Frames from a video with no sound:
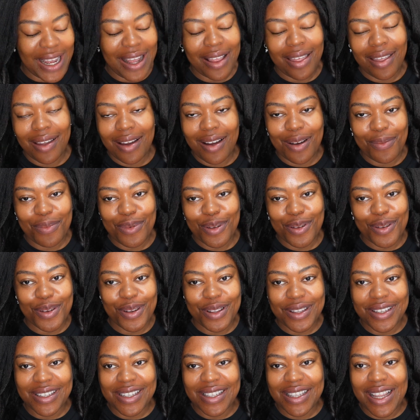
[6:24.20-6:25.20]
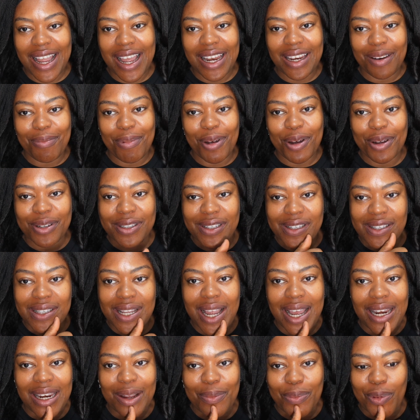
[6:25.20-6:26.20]
I think I'm just going to style it because the
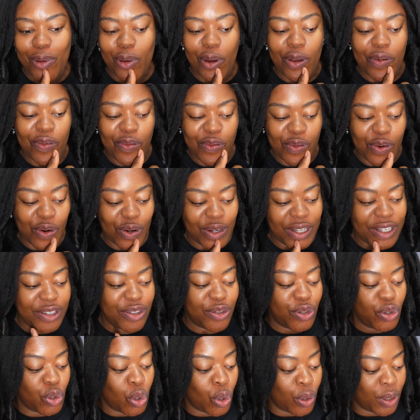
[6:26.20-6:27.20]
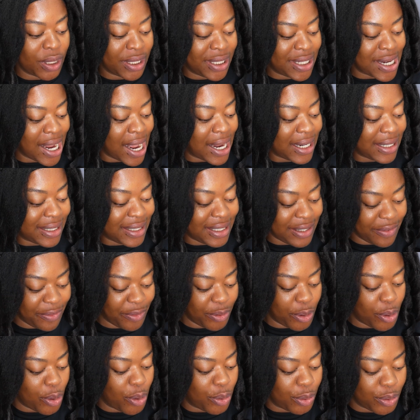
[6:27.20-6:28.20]
style I'm going for is not that
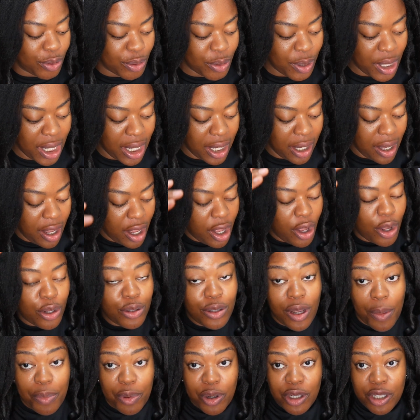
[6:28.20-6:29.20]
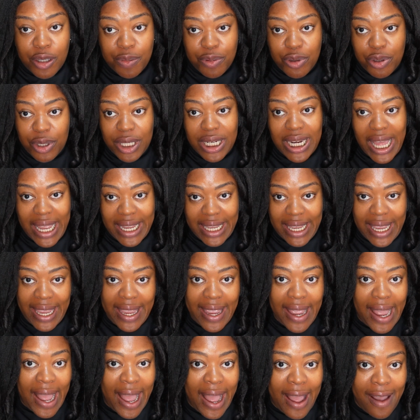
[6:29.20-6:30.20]
difficult. Okay, so I'm going to be doing like
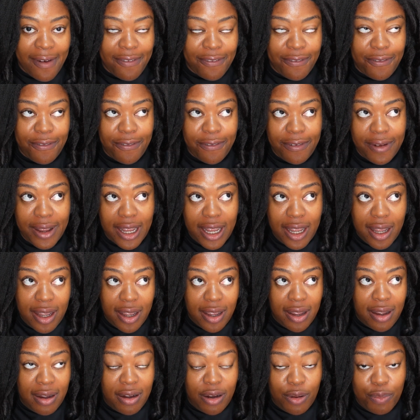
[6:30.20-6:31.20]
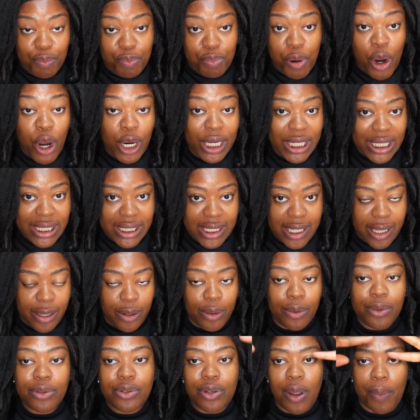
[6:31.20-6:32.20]
a half
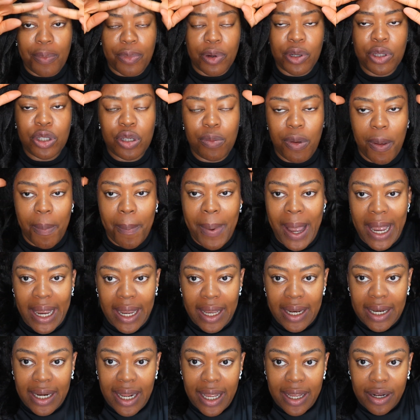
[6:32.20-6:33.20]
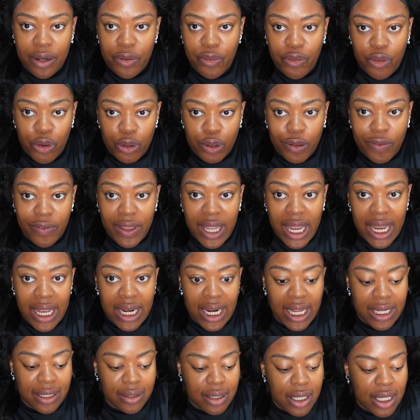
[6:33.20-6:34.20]
ponytail. So I'm going to be packing like the front of the hair
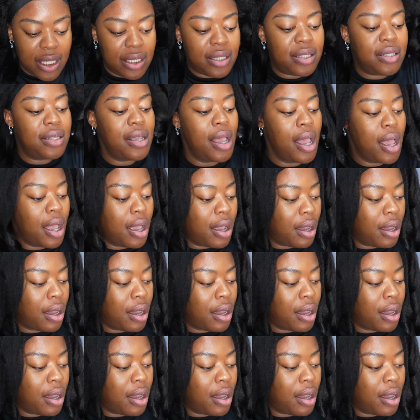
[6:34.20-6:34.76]
like this.